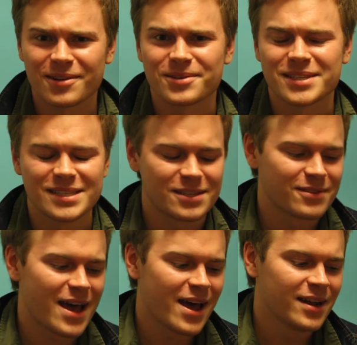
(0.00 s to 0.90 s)
You know, there's hints
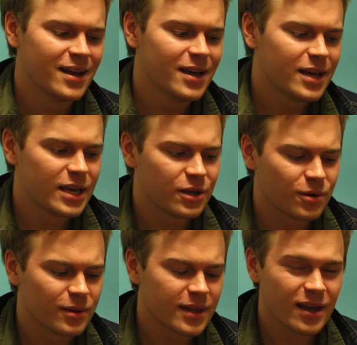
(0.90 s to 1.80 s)
of that
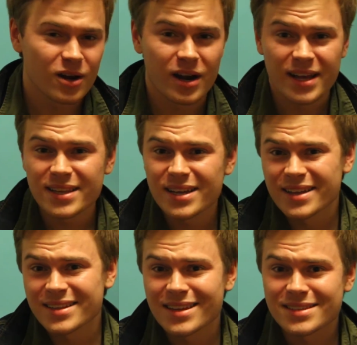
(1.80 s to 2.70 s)
here and there. And I think,
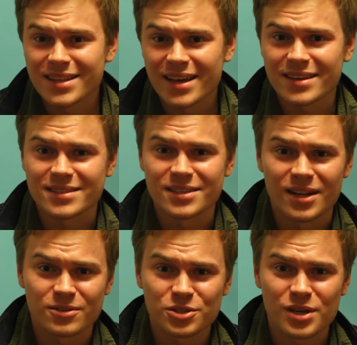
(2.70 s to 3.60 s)
I think that's nice, you
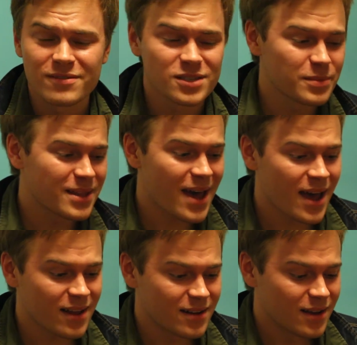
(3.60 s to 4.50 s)
know, so you have some of
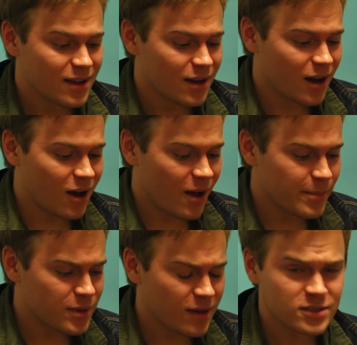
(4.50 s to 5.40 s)
that.
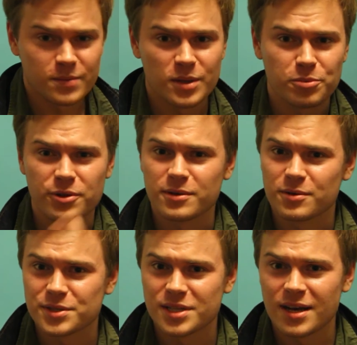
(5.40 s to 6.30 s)
Um, you have some of the
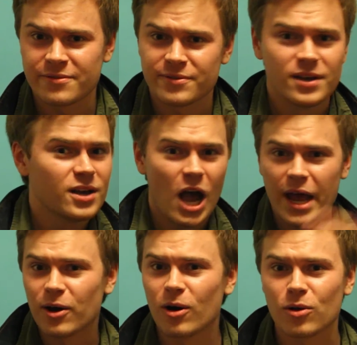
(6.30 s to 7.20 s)
political stuff
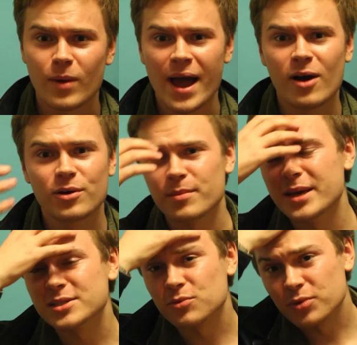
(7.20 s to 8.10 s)
and all around it
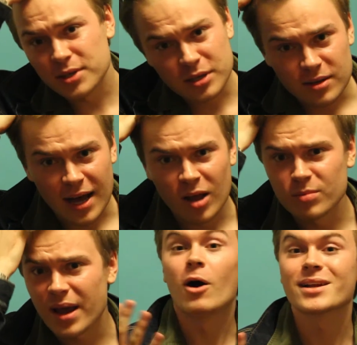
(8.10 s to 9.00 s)
makes a really good
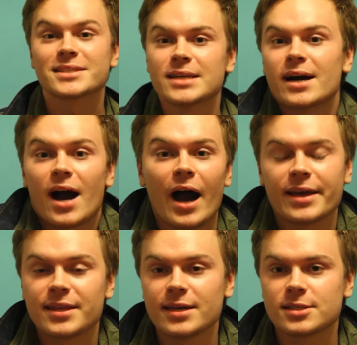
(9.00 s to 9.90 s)
album. Honestly, I,
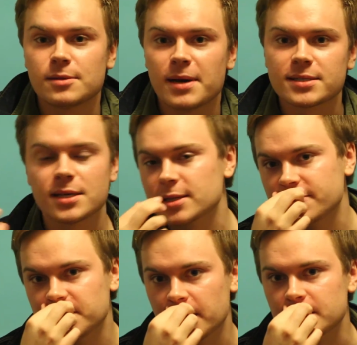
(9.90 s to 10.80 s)
I think it's the best thing
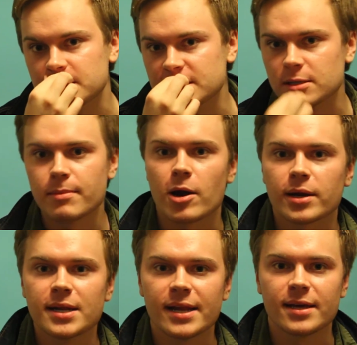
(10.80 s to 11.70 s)
they've done since
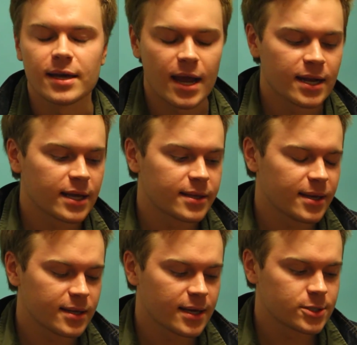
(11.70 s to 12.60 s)
American Idiot, and I
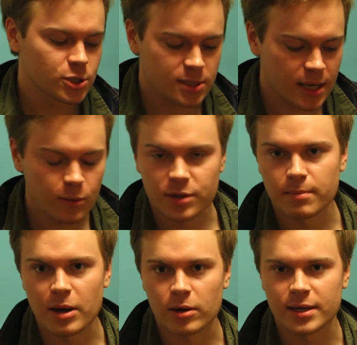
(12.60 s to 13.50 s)
think that just like with
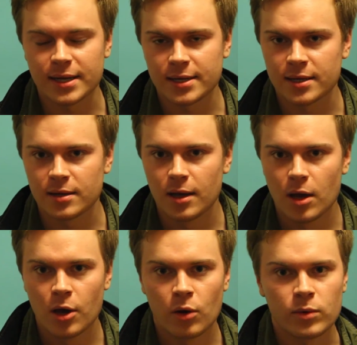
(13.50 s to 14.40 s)
American Idiot,
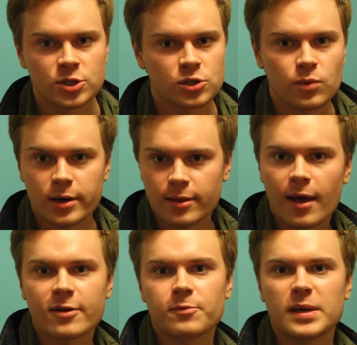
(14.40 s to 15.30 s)
which is where a
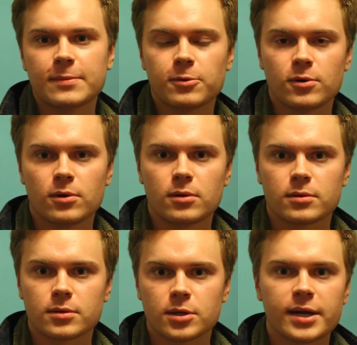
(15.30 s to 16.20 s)
lot of
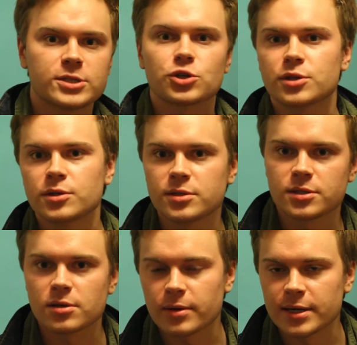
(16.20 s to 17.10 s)
people got
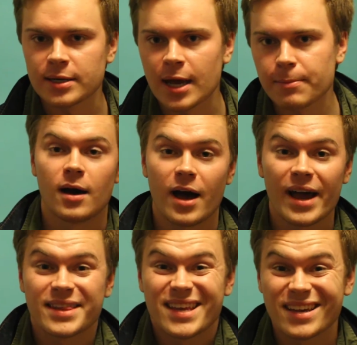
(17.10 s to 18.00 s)
introduced to Green Day, uh,
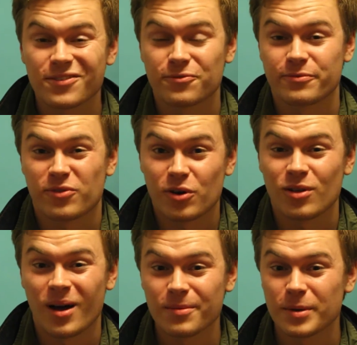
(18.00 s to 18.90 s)
I think for a
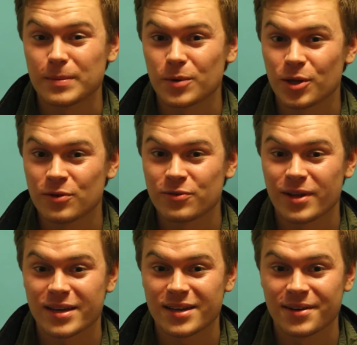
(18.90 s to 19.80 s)
lot of people though, for
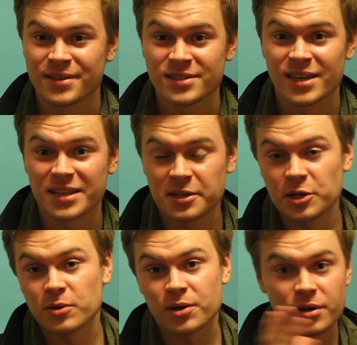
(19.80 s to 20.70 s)
like, you know, this slightly
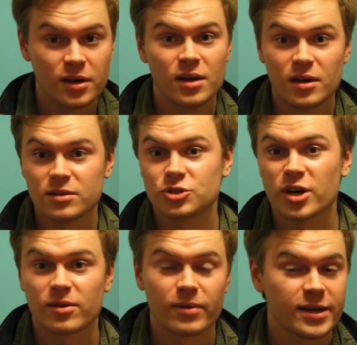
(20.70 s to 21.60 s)
newer
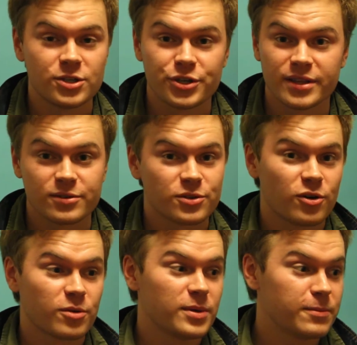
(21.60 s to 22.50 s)
generation, there's
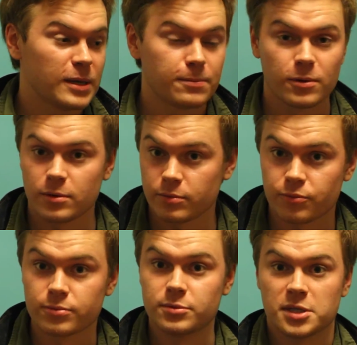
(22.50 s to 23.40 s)
going to be
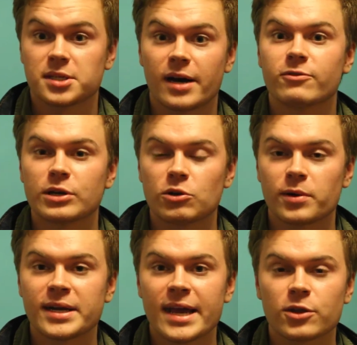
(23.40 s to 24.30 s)
people discovering
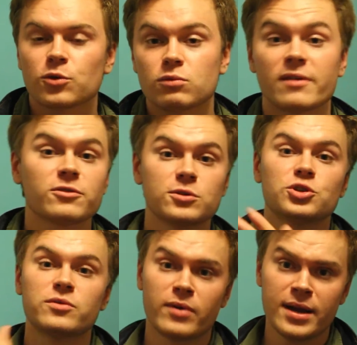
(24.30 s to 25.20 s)
Green Day through
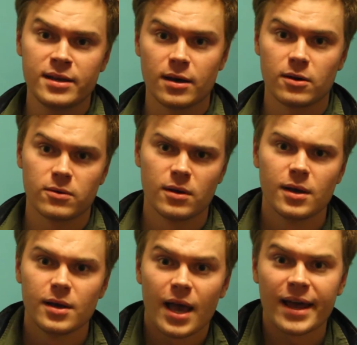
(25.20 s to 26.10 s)
Revolution Radio.
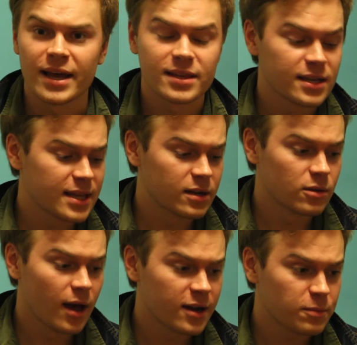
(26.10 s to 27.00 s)
And I think that a
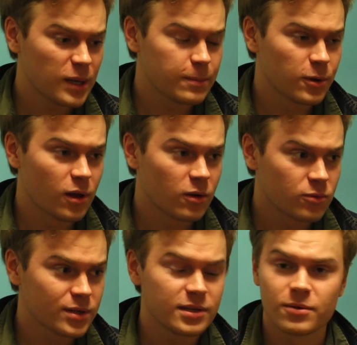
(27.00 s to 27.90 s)
lot of people are
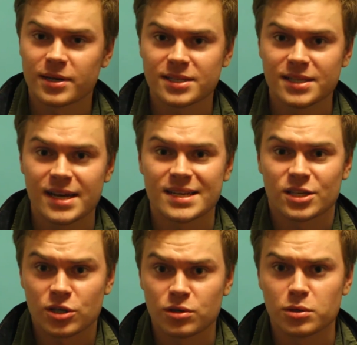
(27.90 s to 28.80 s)
really going to see it as
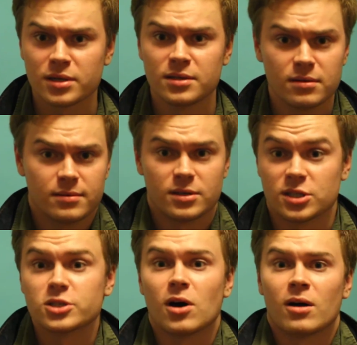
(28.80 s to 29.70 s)
a good,
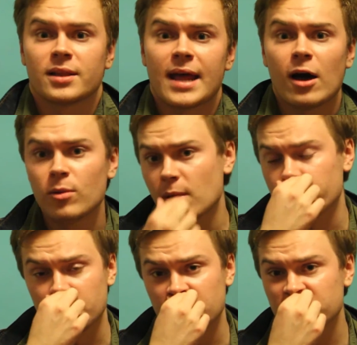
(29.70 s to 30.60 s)
solid
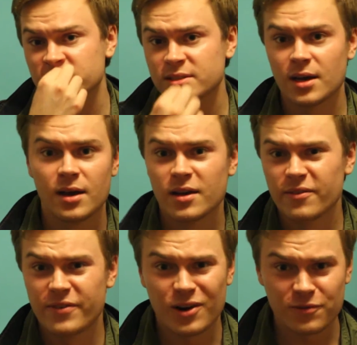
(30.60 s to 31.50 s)
album. You know, there's
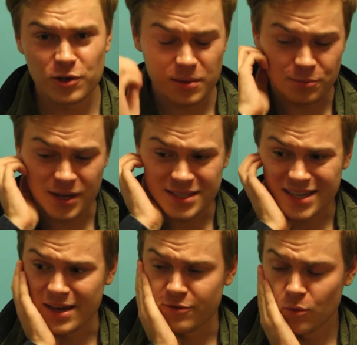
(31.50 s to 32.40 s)
very few complaints I have.